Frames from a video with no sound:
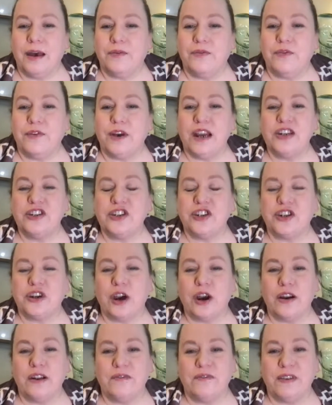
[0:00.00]
Fresh
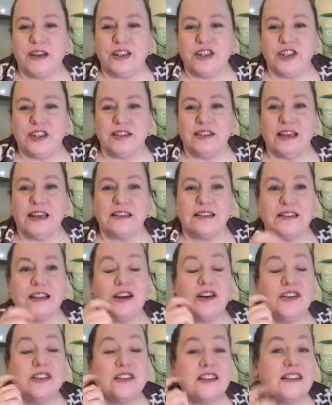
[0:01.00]
garden veggies. Yes,
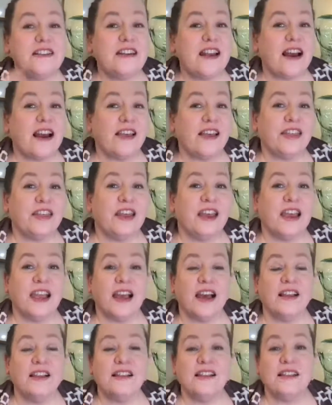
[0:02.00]
there's nothing
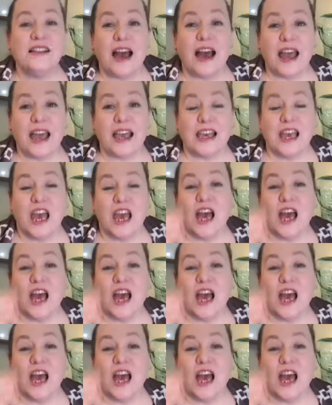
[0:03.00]
like